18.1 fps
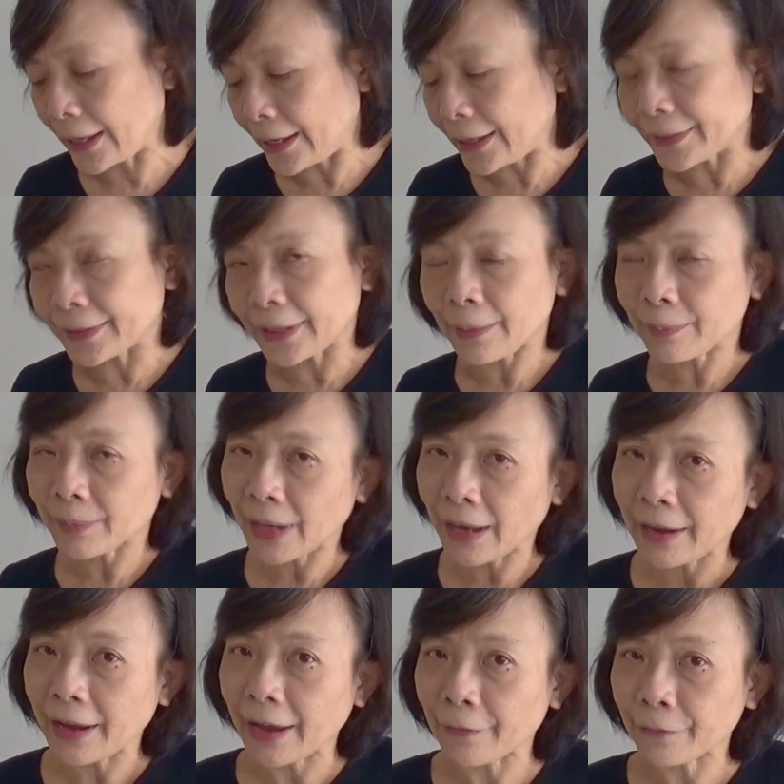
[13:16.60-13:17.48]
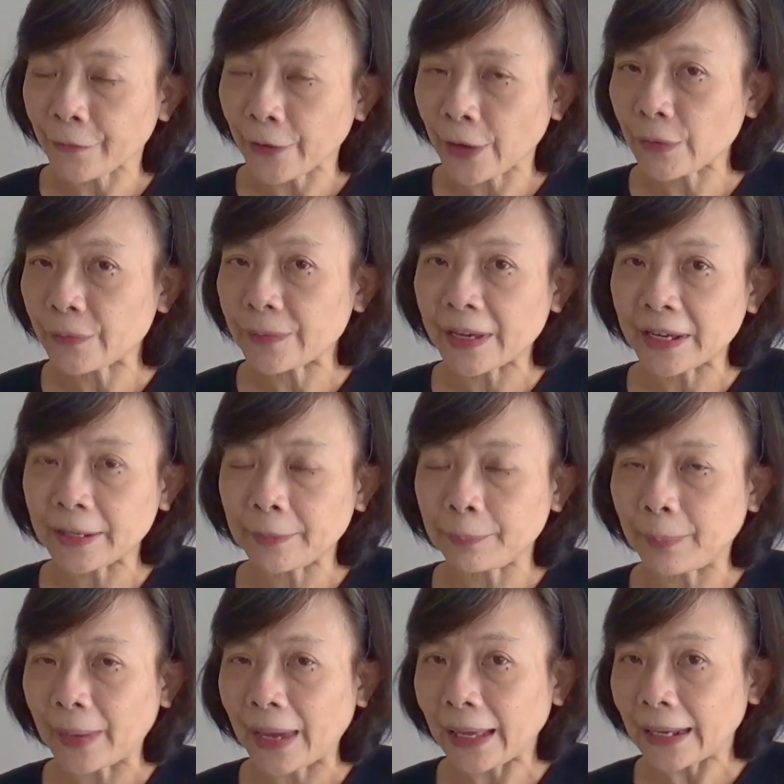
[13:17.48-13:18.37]
Sometimes I fail
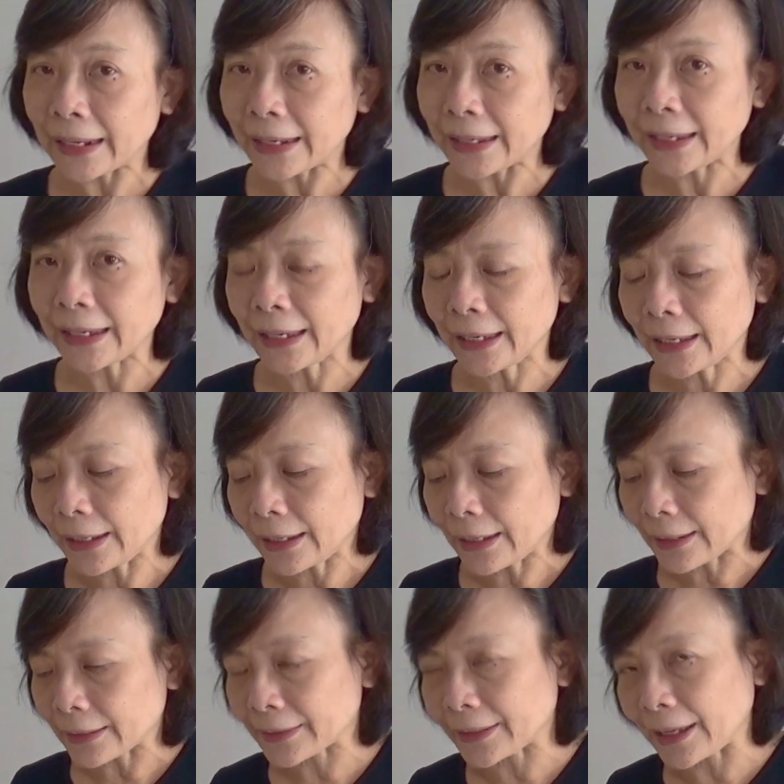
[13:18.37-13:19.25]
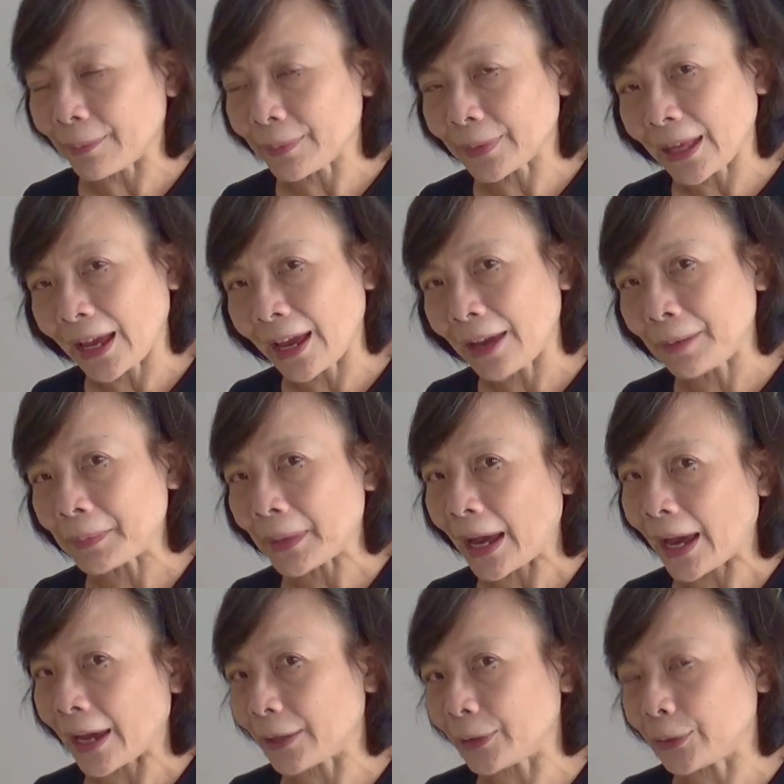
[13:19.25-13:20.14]
very badly, sometimes
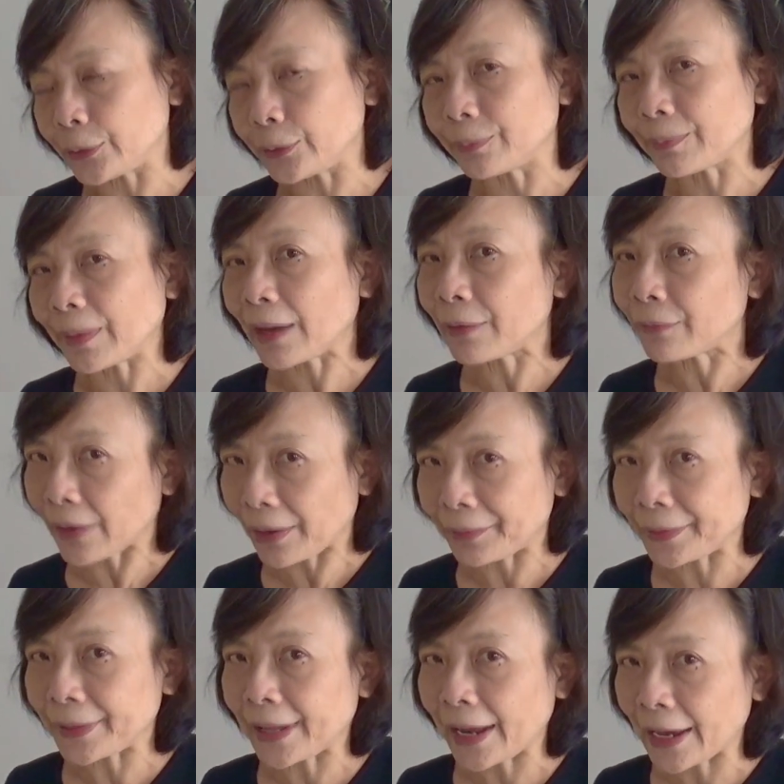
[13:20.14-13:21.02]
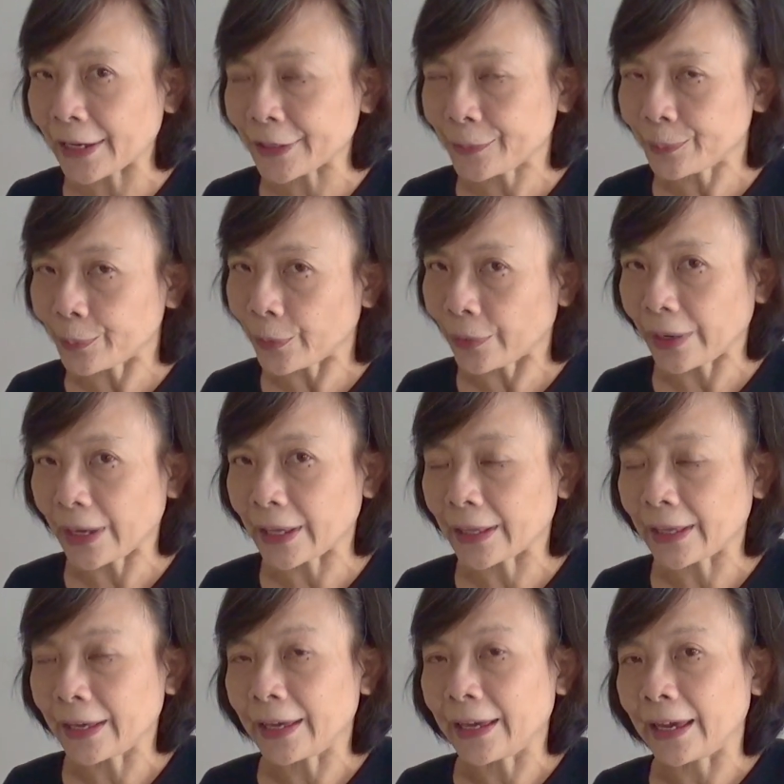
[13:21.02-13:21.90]
I do make very nice
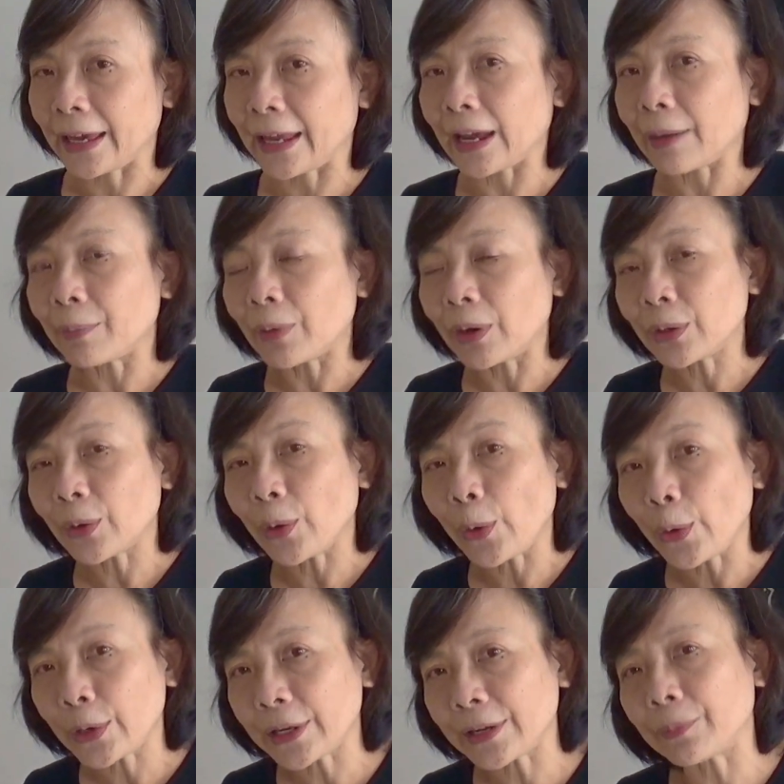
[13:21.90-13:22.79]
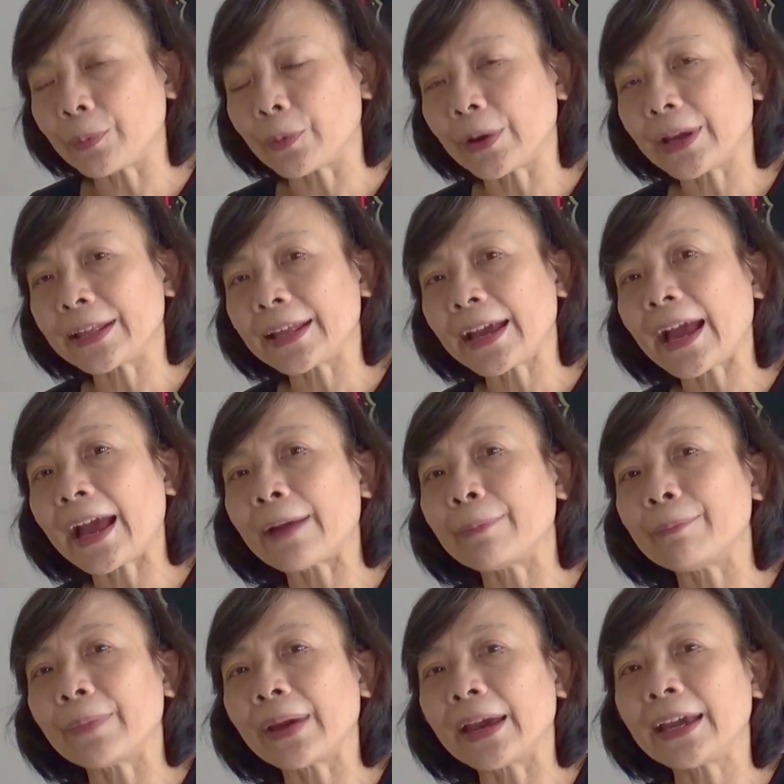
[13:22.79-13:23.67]
bread, and among all the bread that
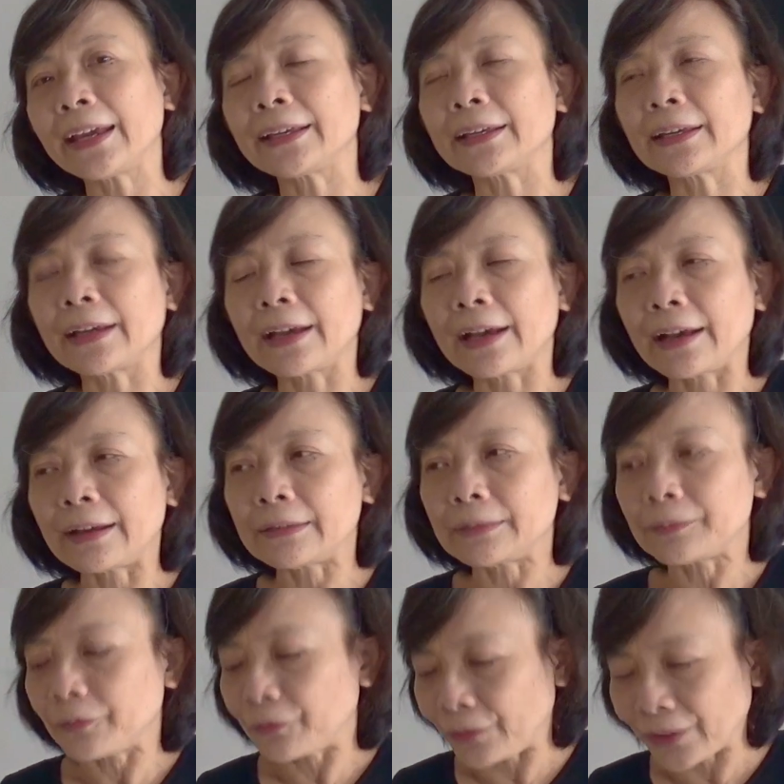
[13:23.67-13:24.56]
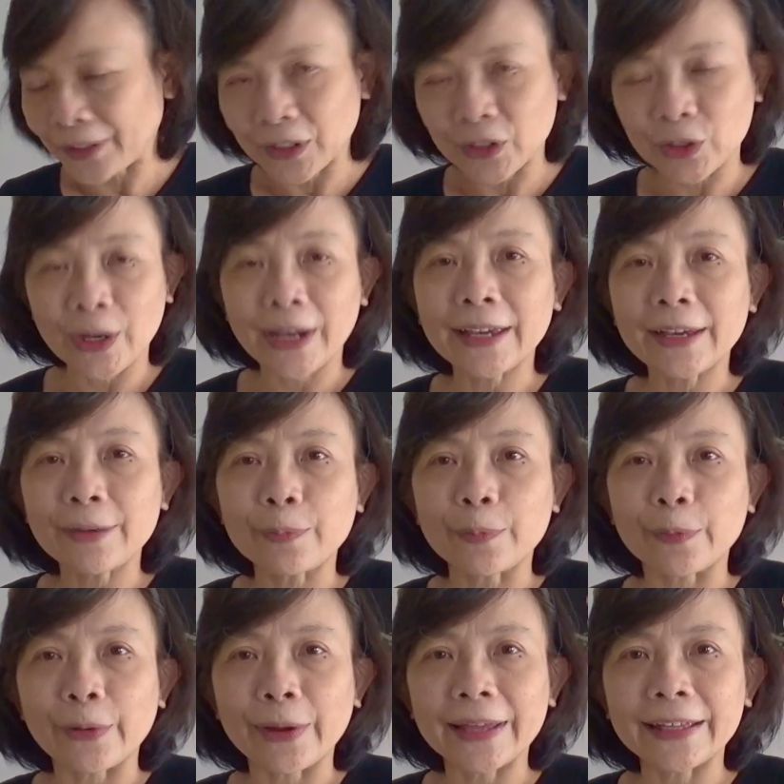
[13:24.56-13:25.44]
I make, focaccia
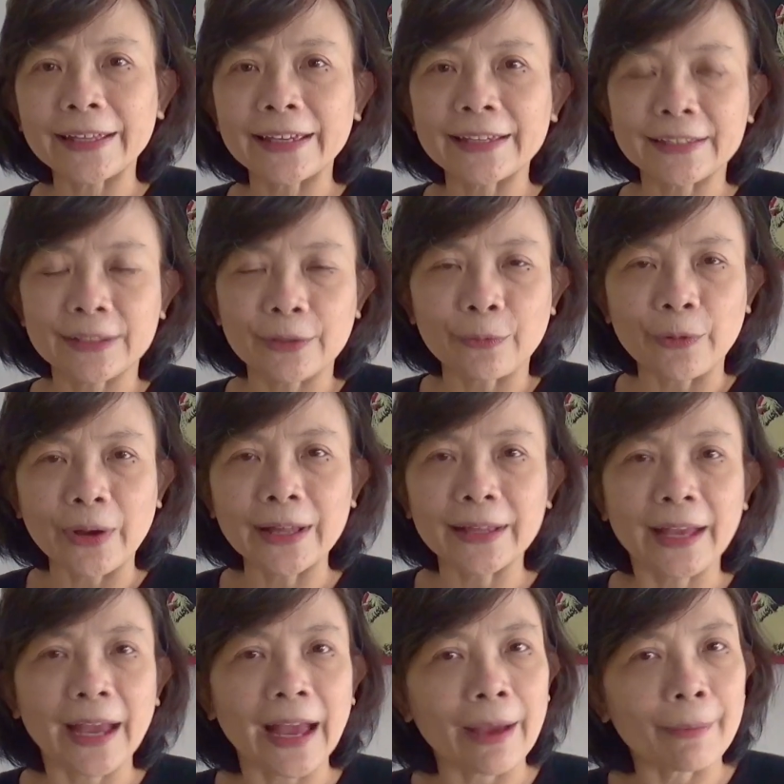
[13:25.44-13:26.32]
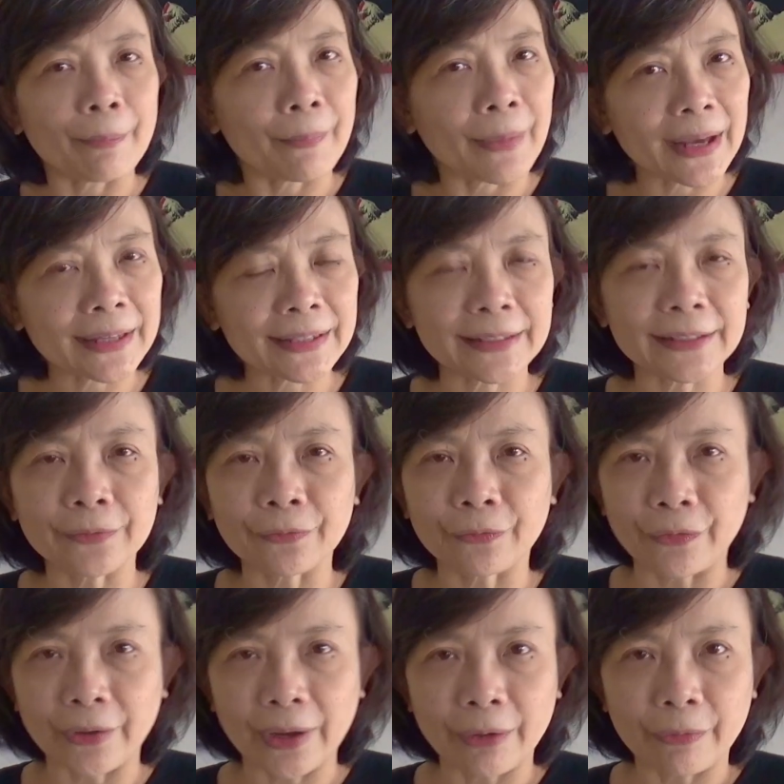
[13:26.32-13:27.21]
bread is the one that I
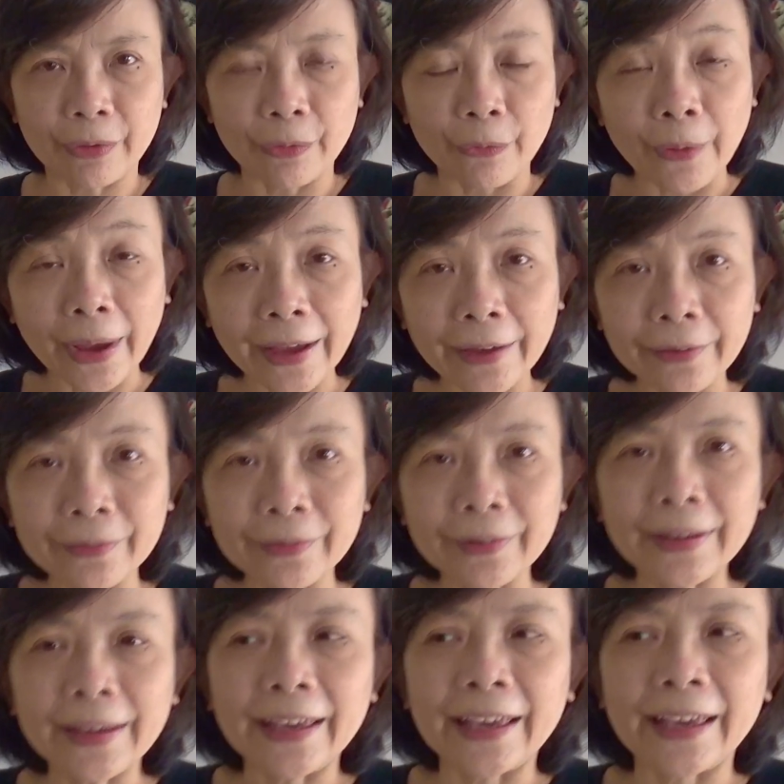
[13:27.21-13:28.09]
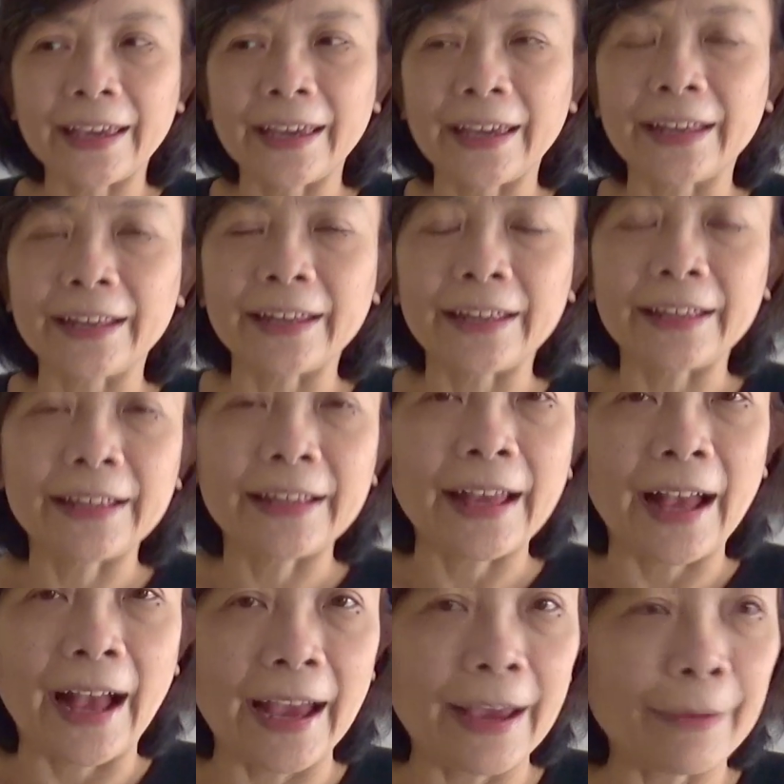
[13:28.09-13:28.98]
mastered very well, and
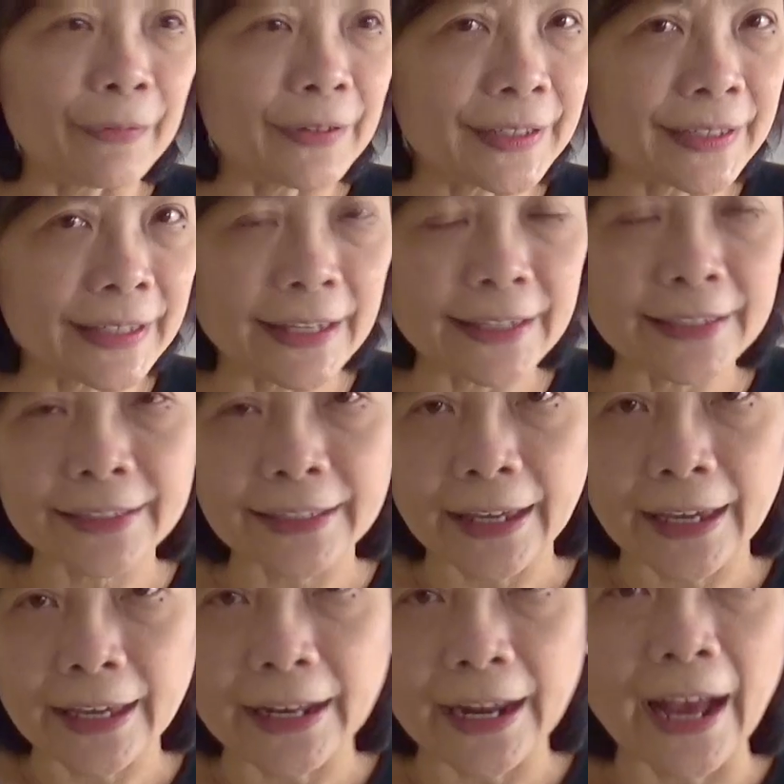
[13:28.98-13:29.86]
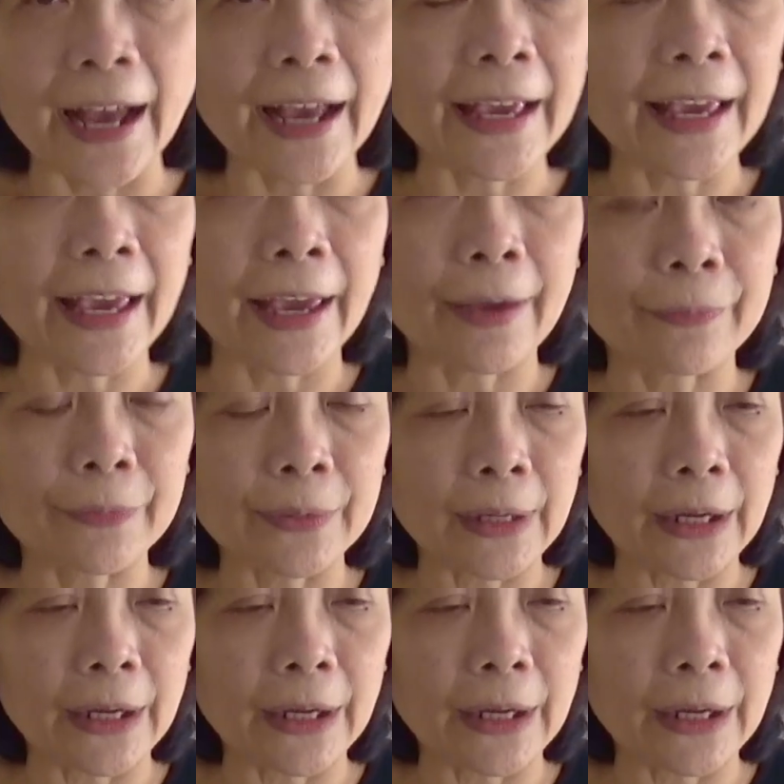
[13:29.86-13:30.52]
ever since then I have